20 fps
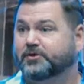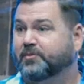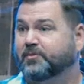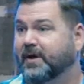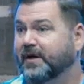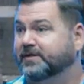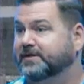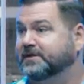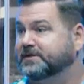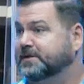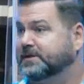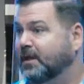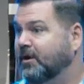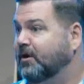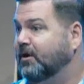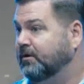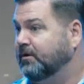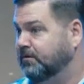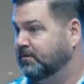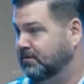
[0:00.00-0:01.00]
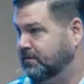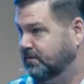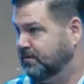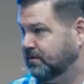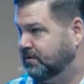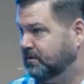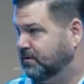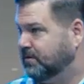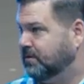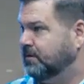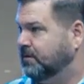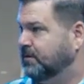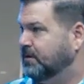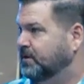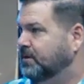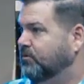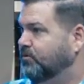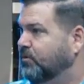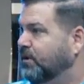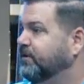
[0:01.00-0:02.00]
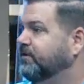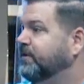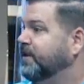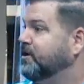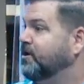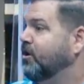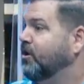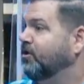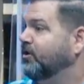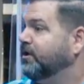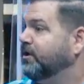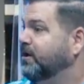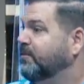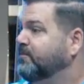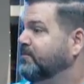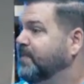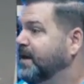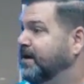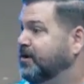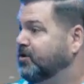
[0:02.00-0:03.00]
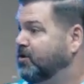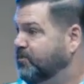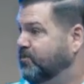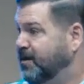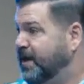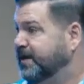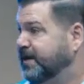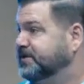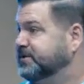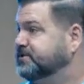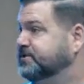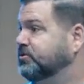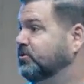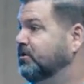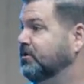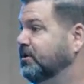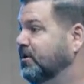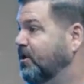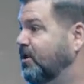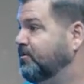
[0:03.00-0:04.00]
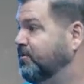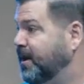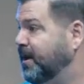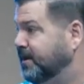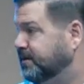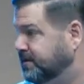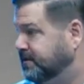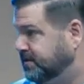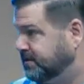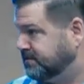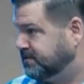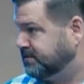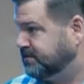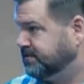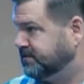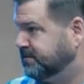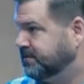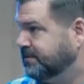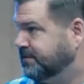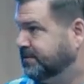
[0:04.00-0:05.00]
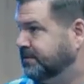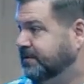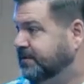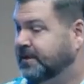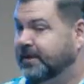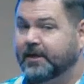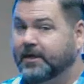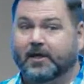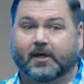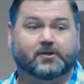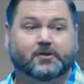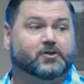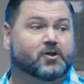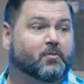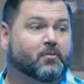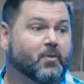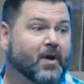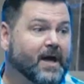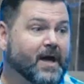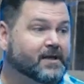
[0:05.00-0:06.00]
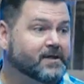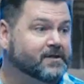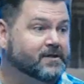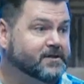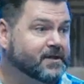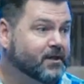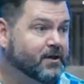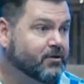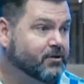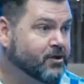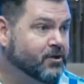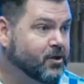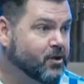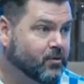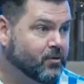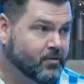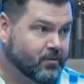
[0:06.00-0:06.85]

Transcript: practice law. Why do they call it a medical practice or a law practice? Because they're practicing on you.